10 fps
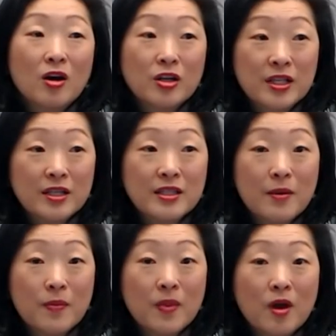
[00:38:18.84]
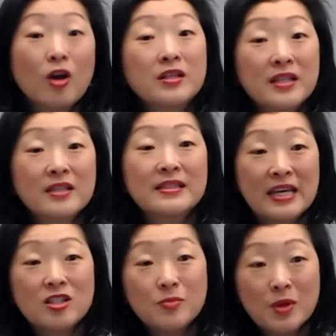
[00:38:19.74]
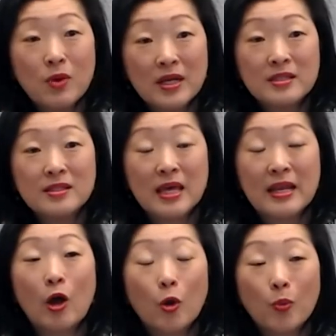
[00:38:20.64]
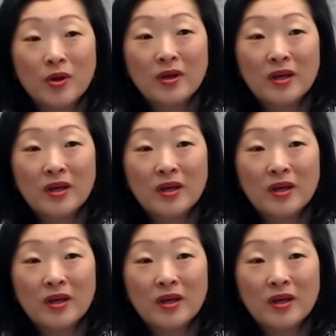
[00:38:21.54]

architects that architects tend to be ones that help